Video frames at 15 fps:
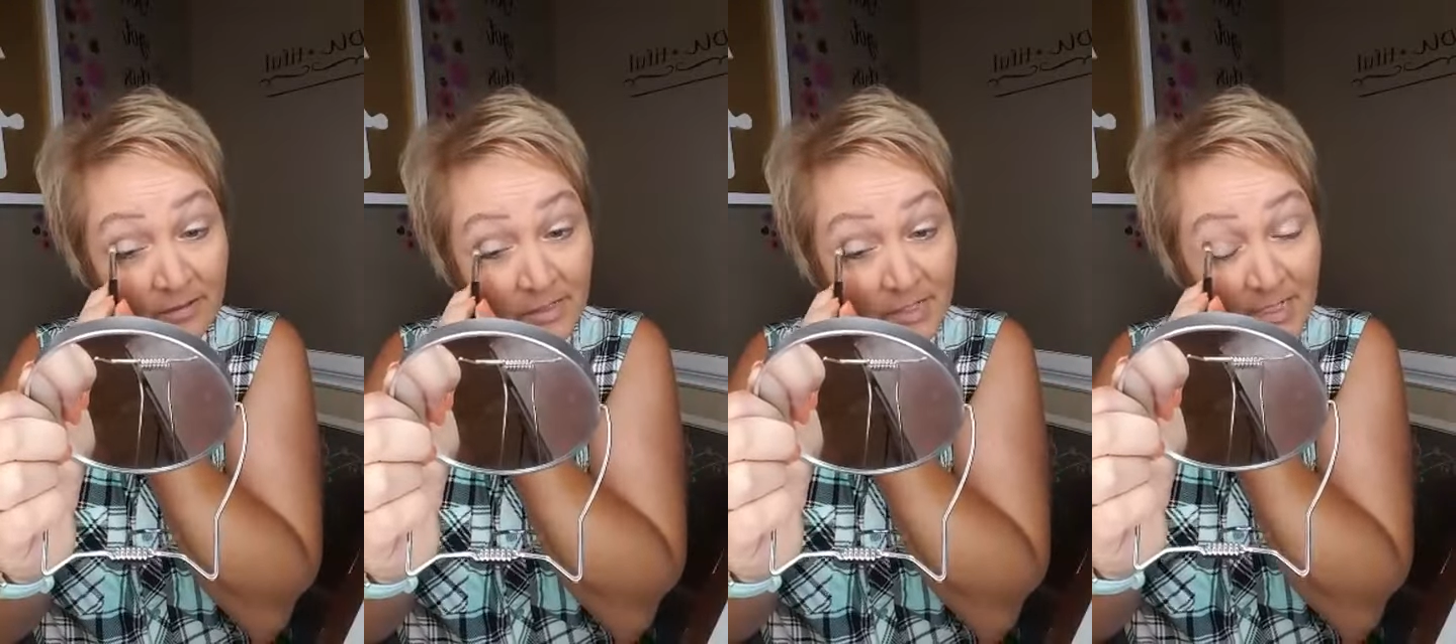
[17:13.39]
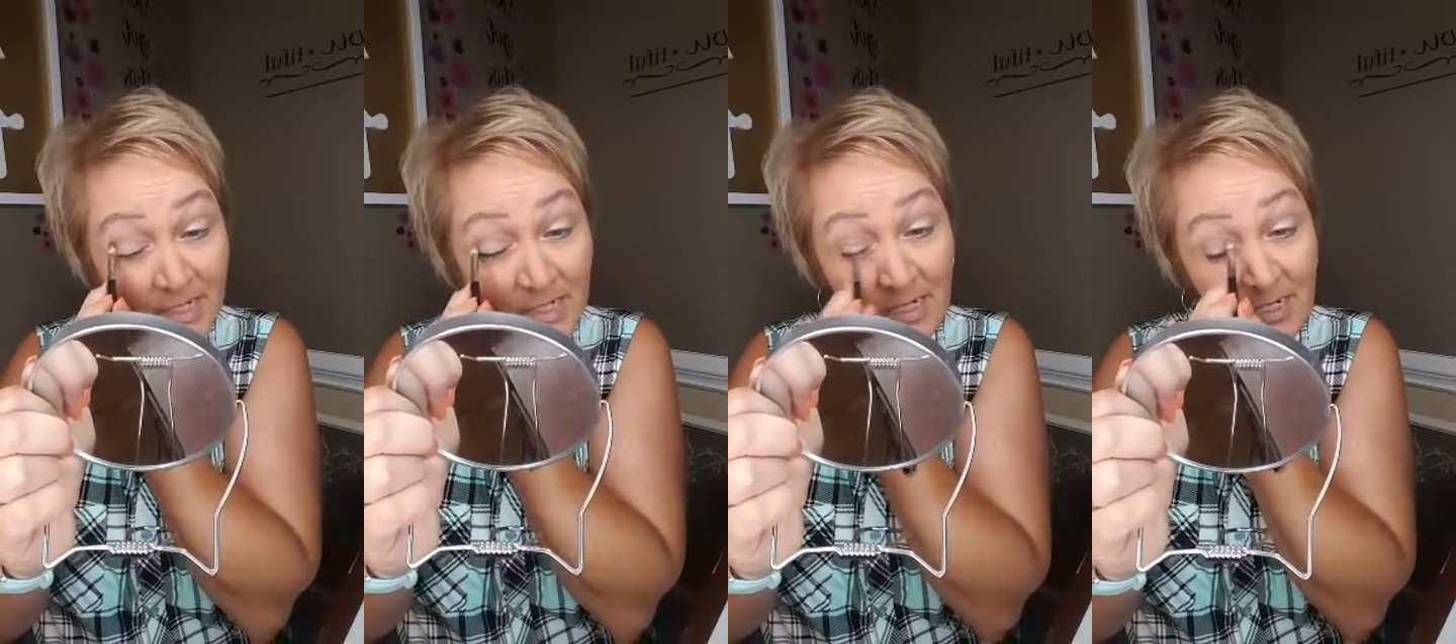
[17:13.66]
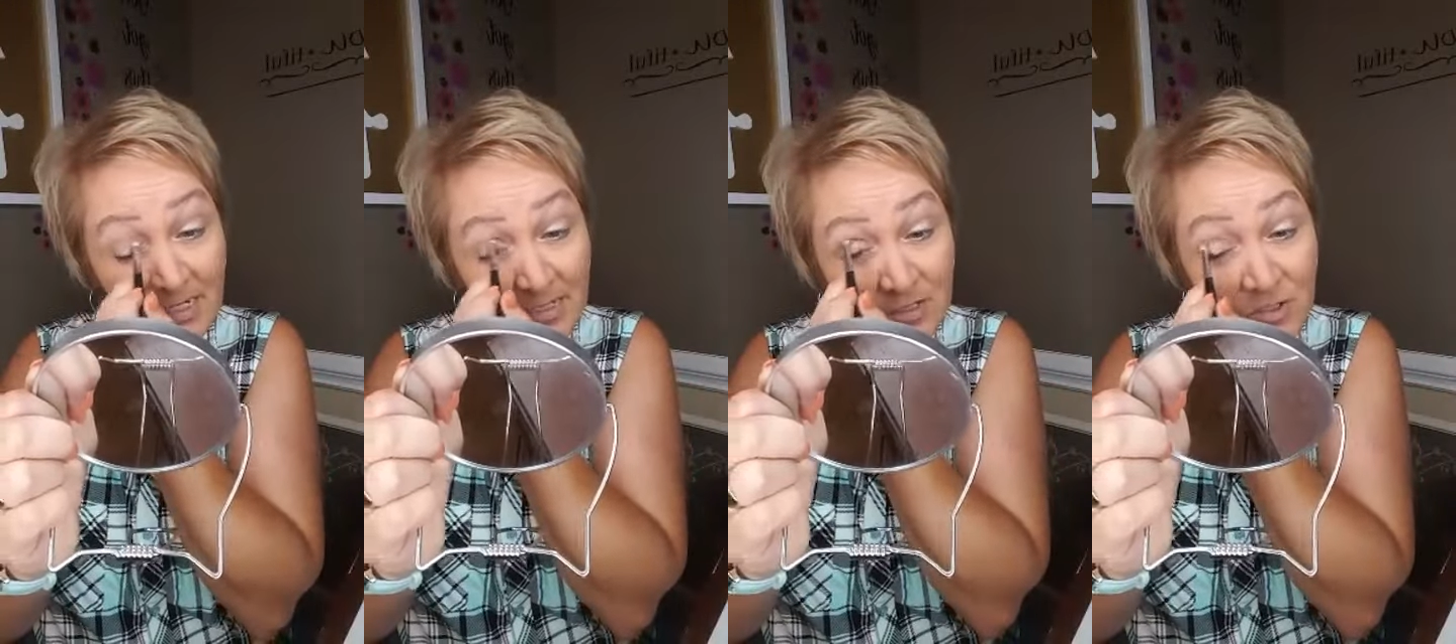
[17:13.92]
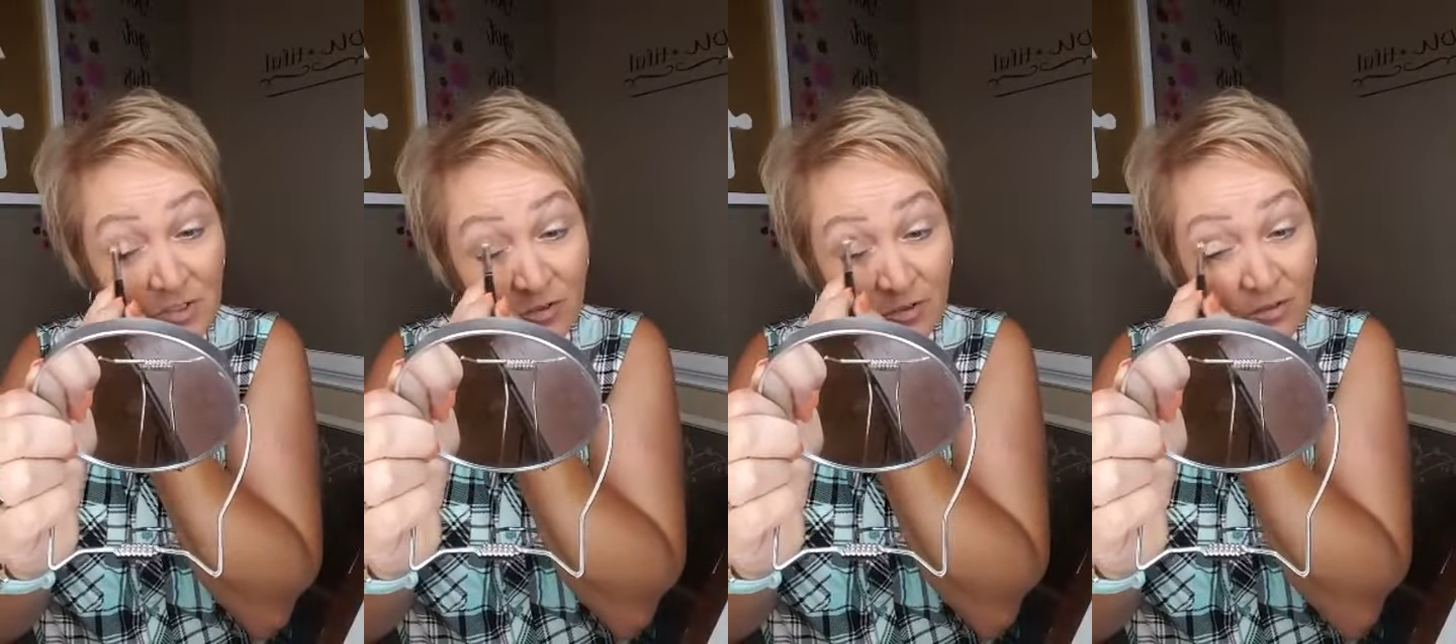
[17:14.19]

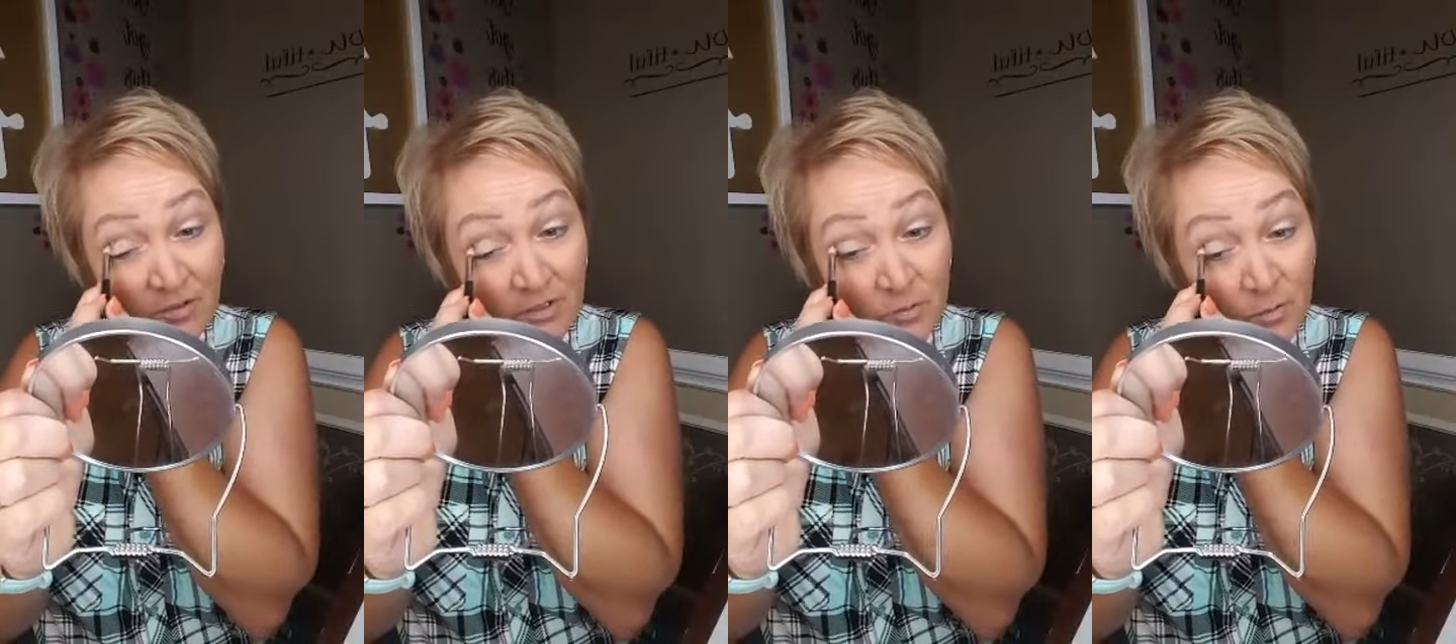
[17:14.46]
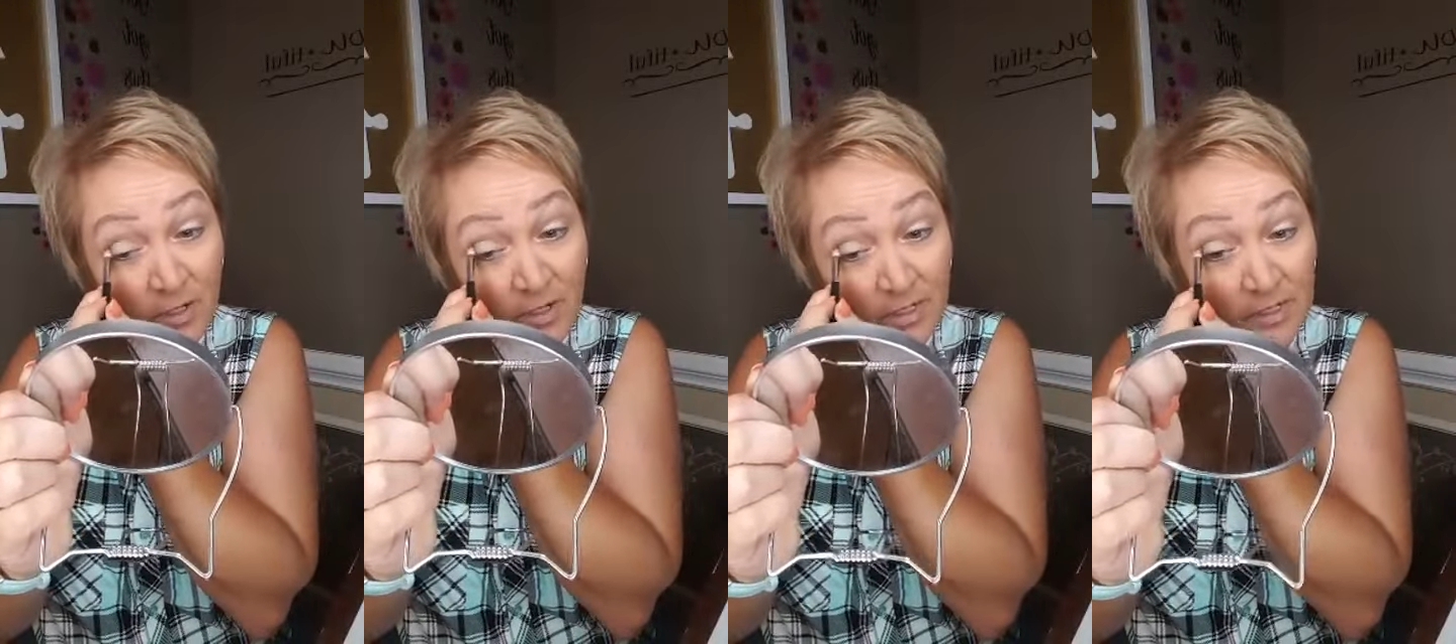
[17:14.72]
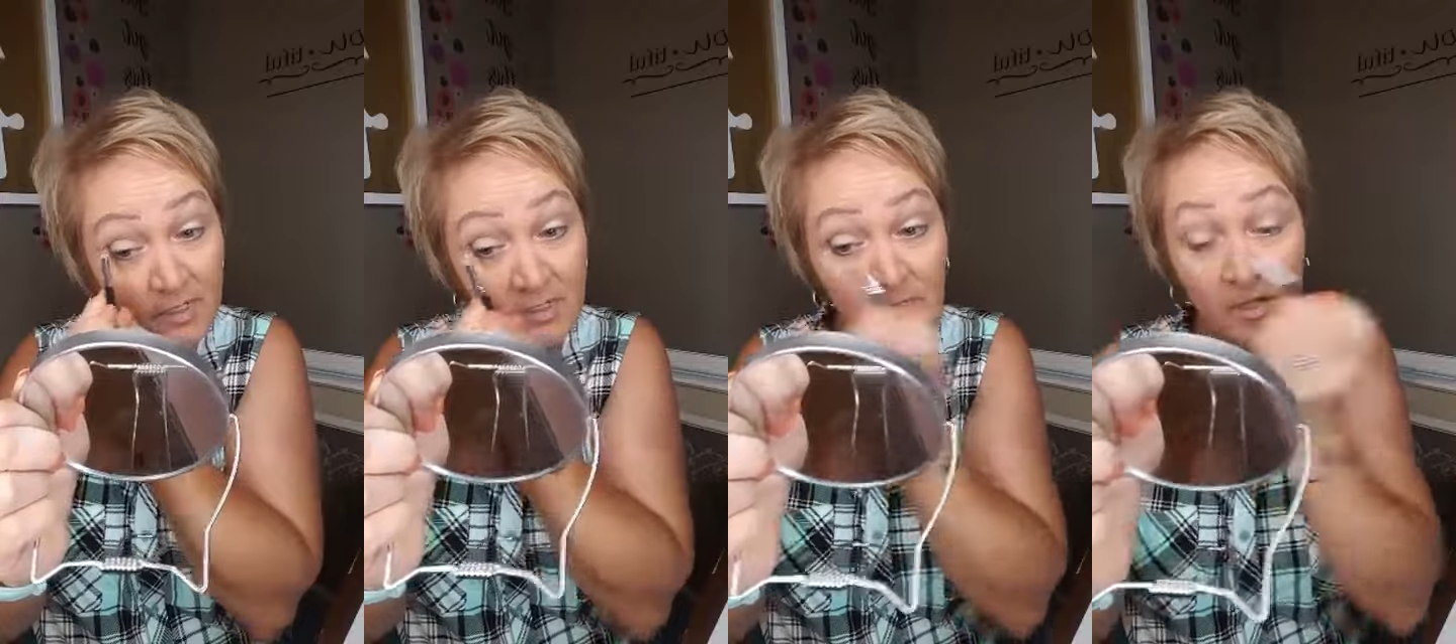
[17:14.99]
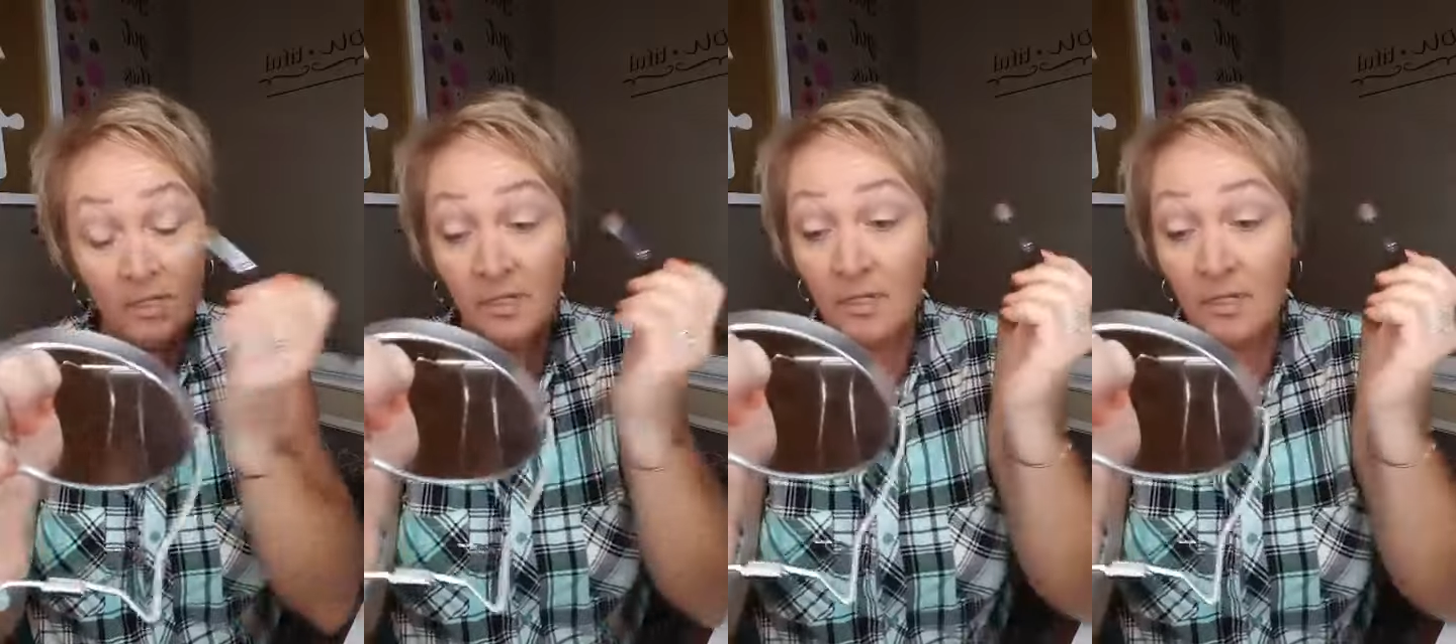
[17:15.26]
teens to early 20s,